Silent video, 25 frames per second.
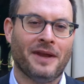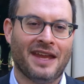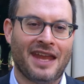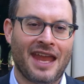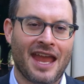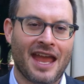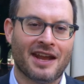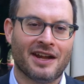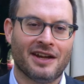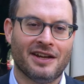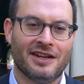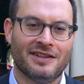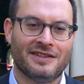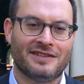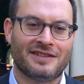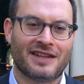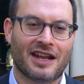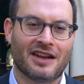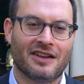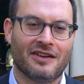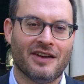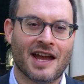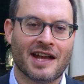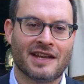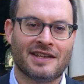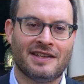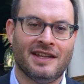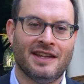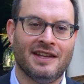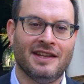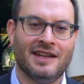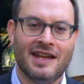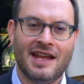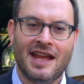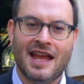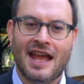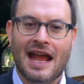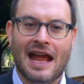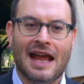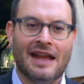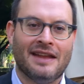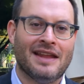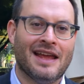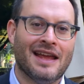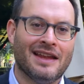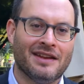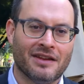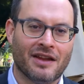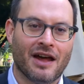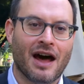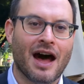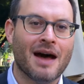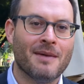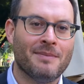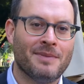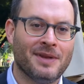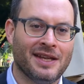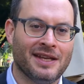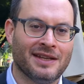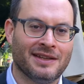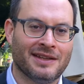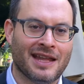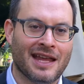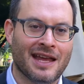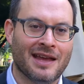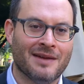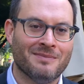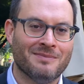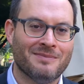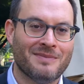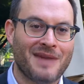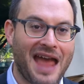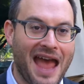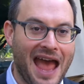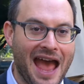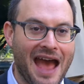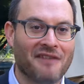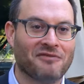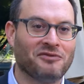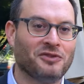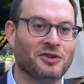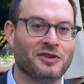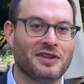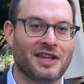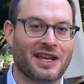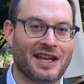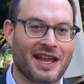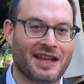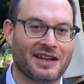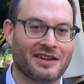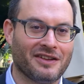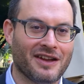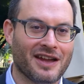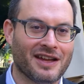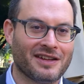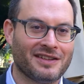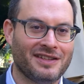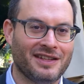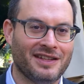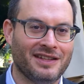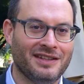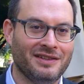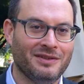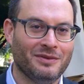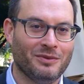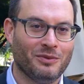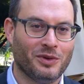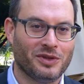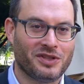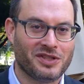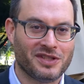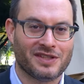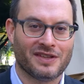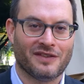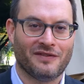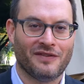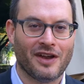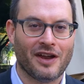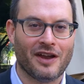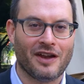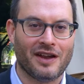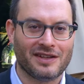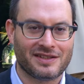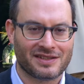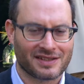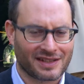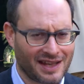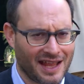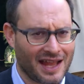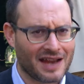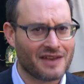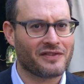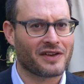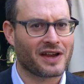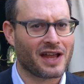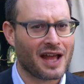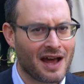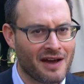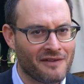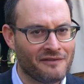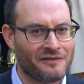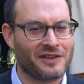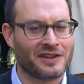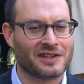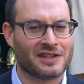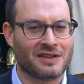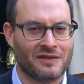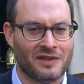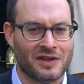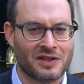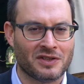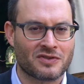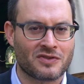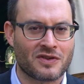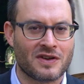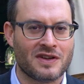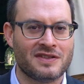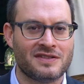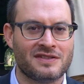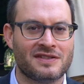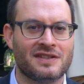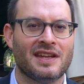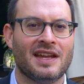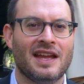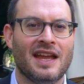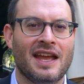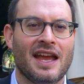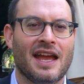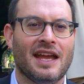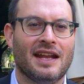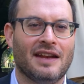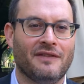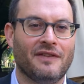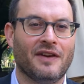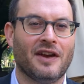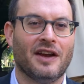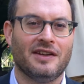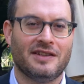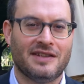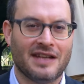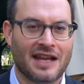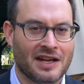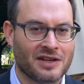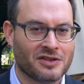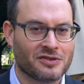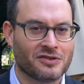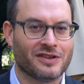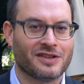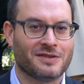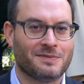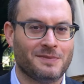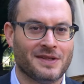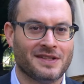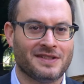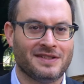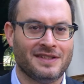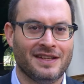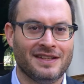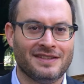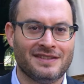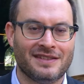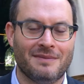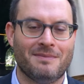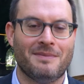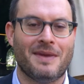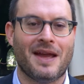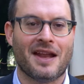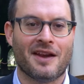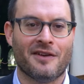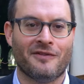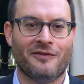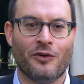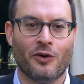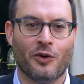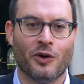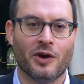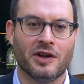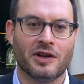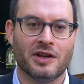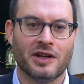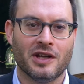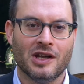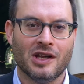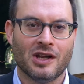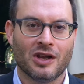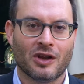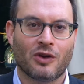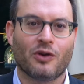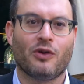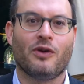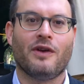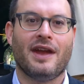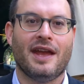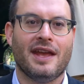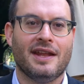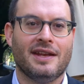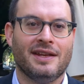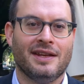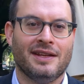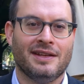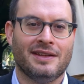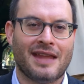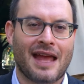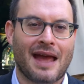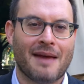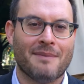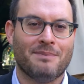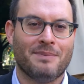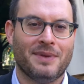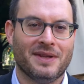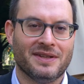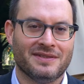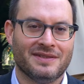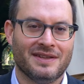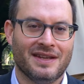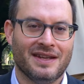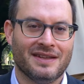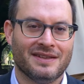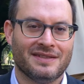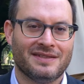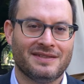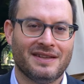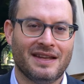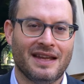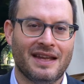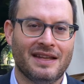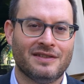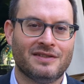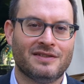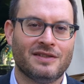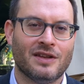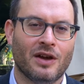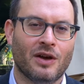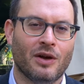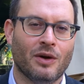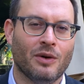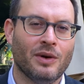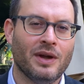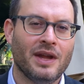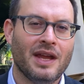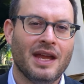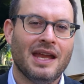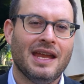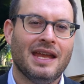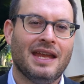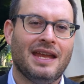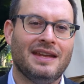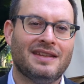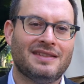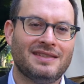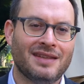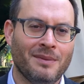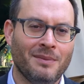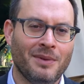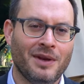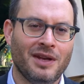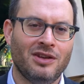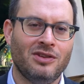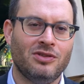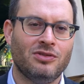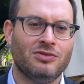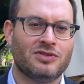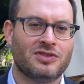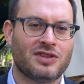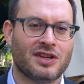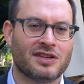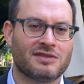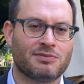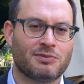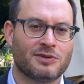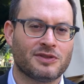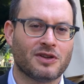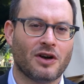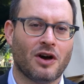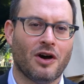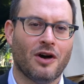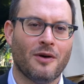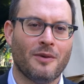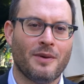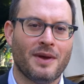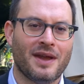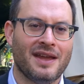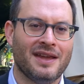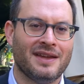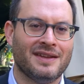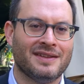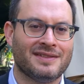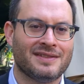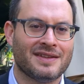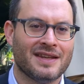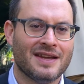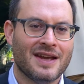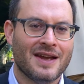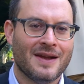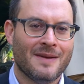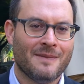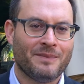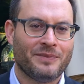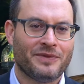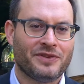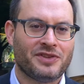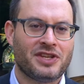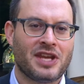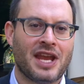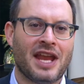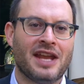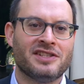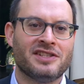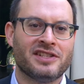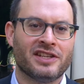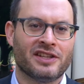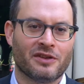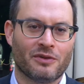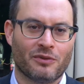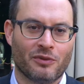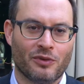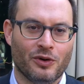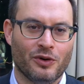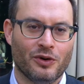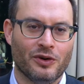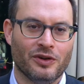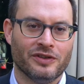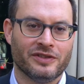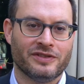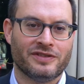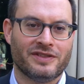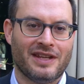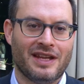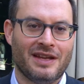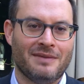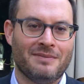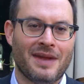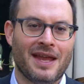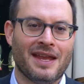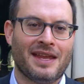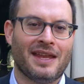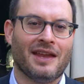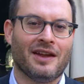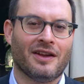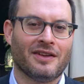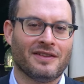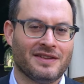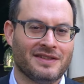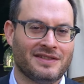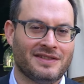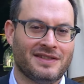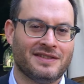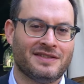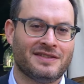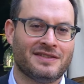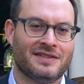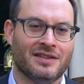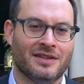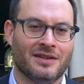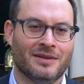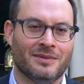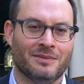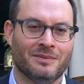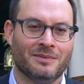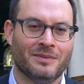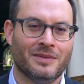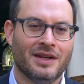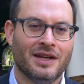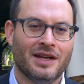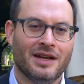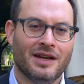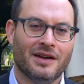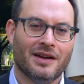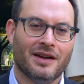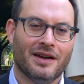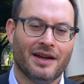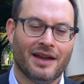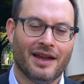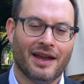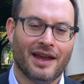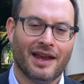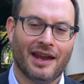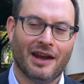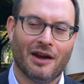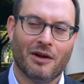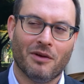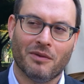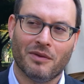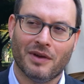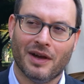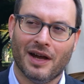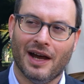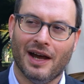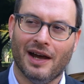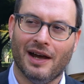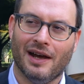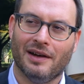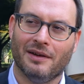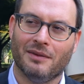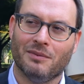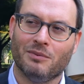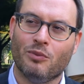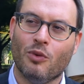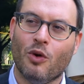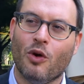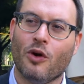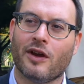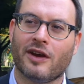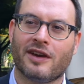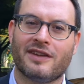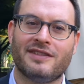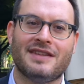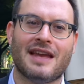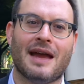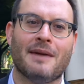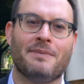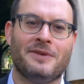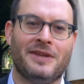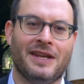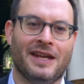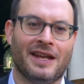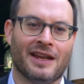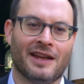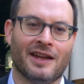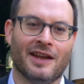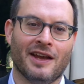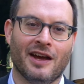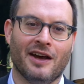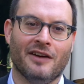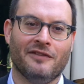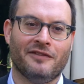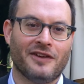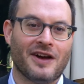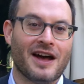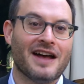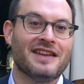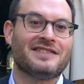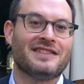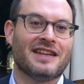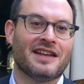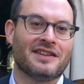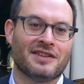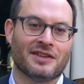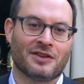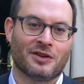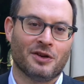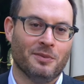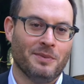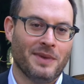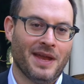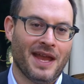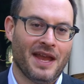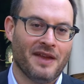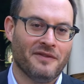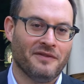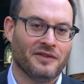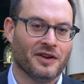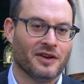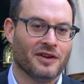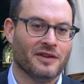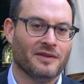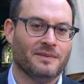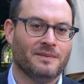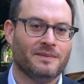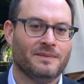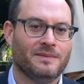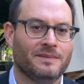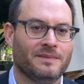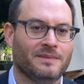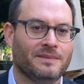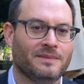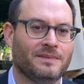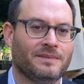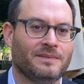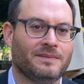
helping candidates get elected and then lobbying them after they get elected, which is it's a kind of a conflict of interest and a very dangerous business, and Manafort created that business. And so he's somebody who just was always changing the rules and making the system, more accepting of less ethical behavior.